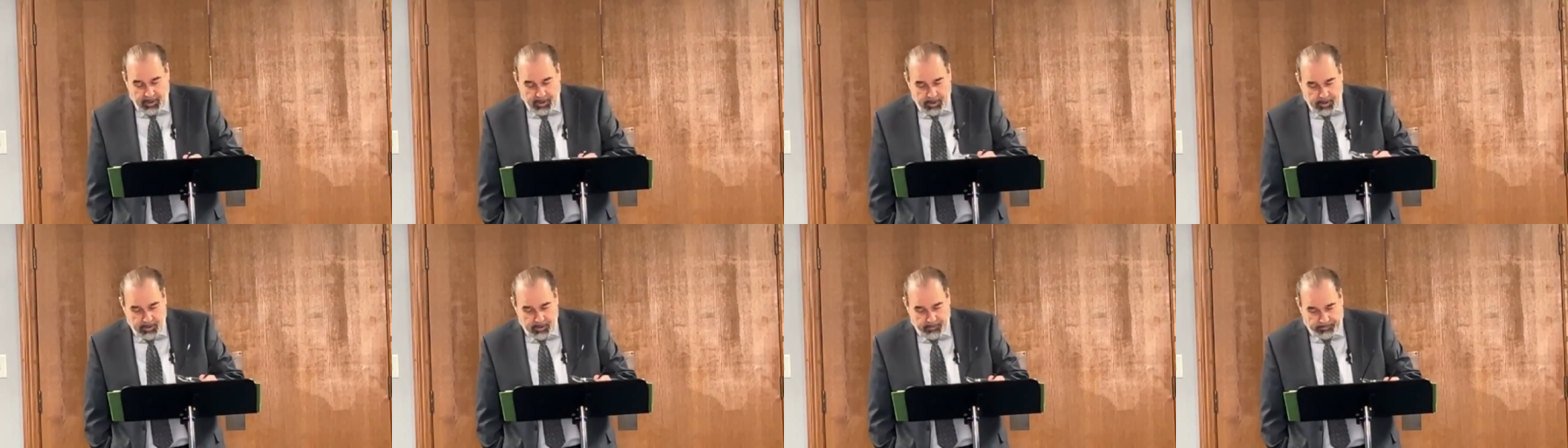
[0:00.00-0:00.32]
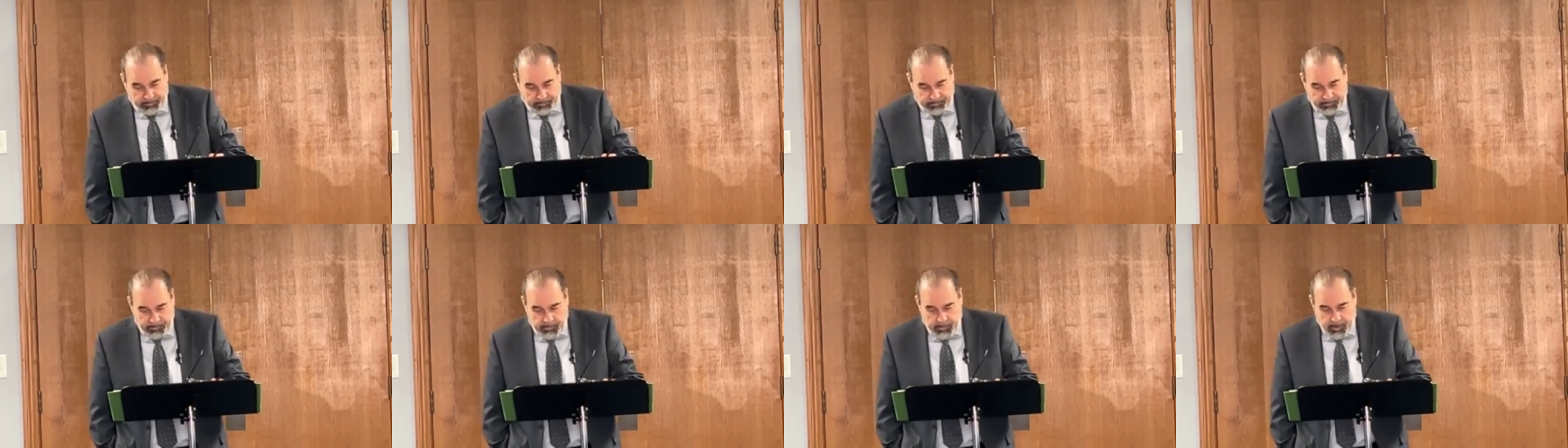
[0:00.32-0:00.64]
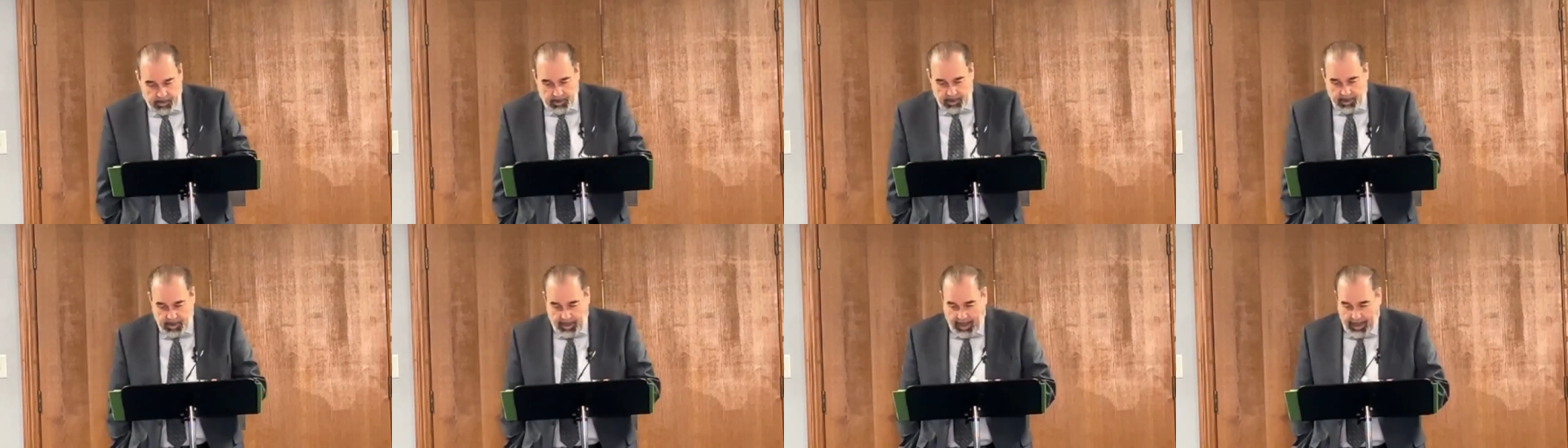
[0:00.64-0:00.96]
uh,
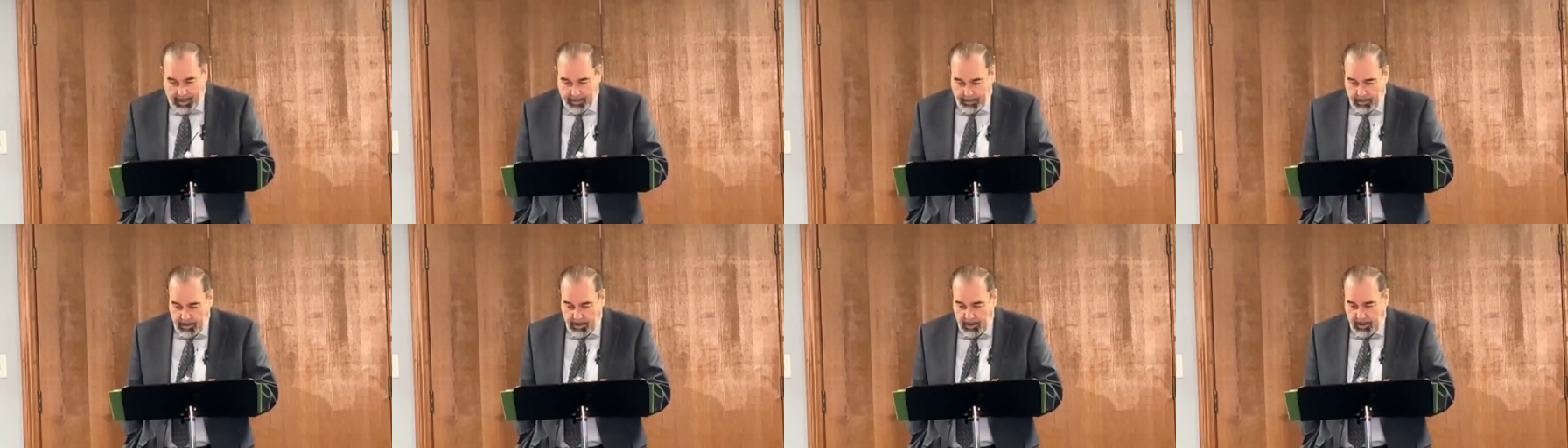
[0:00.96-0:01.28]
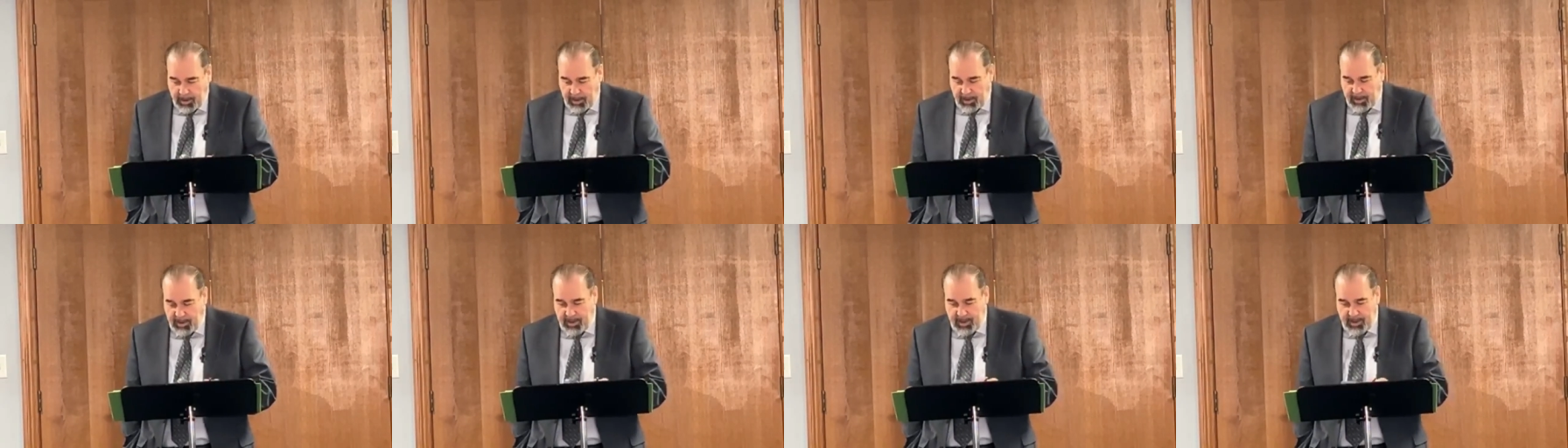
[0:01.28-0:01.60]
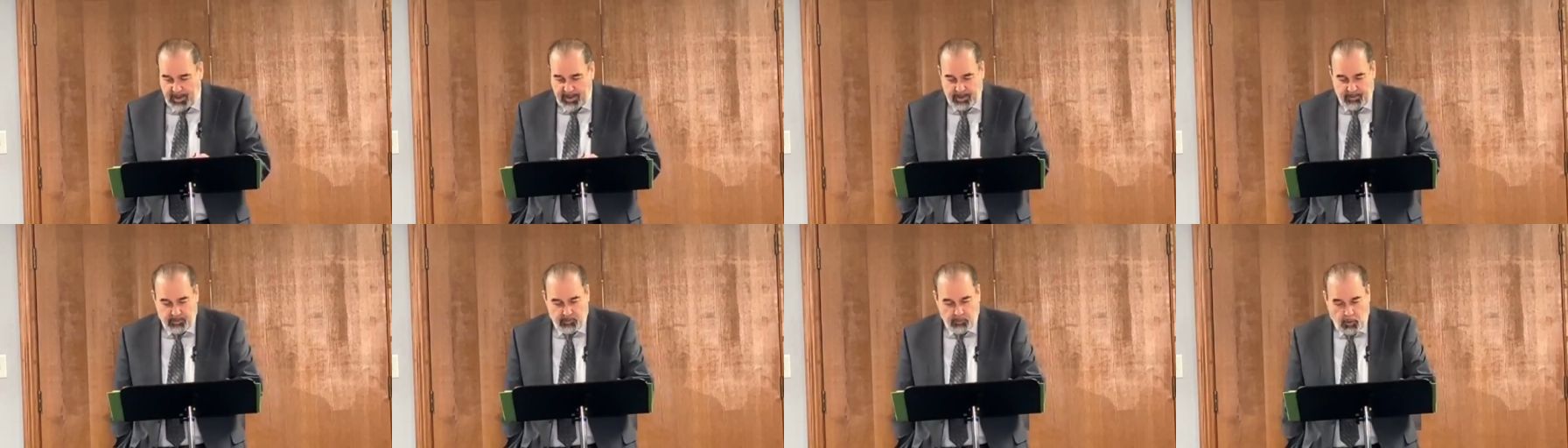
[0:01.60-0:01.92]
uh,
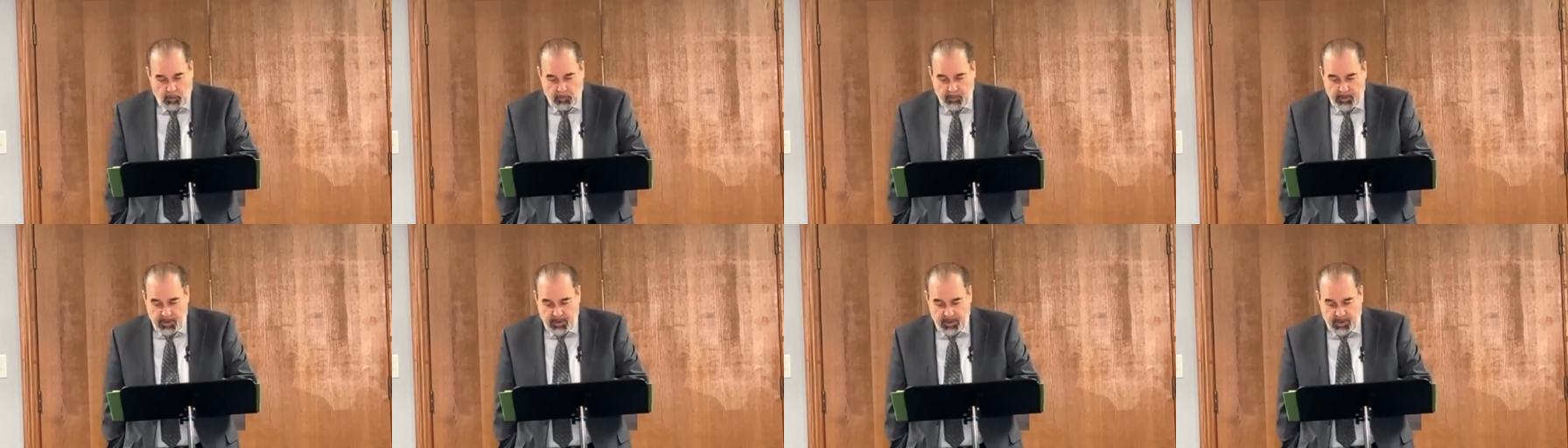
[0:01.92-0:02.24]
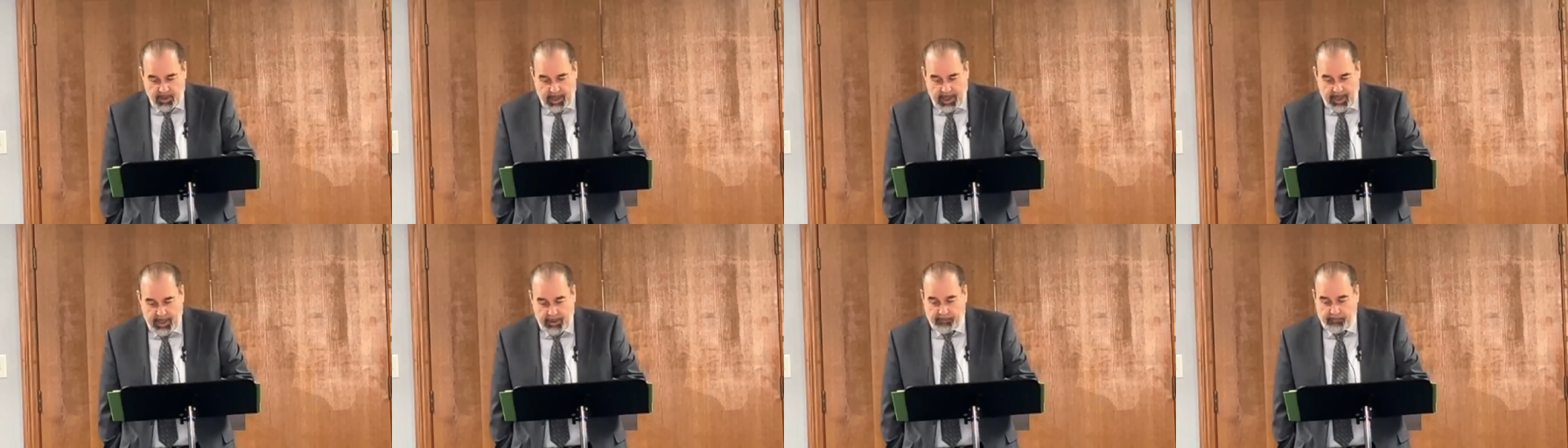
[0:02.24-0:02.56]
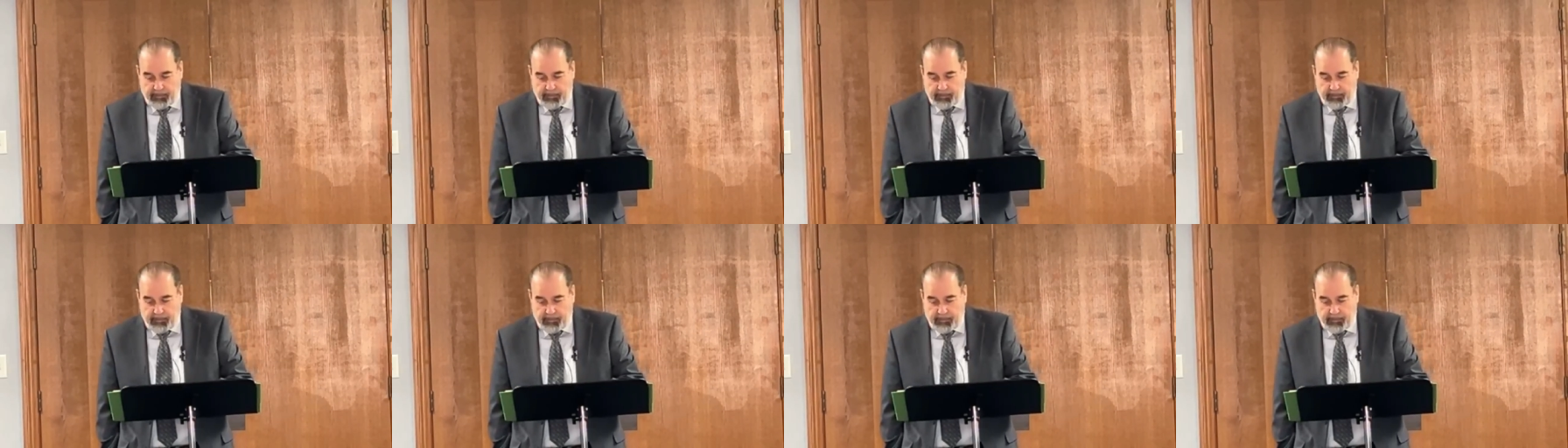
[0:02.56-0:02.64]
in Romans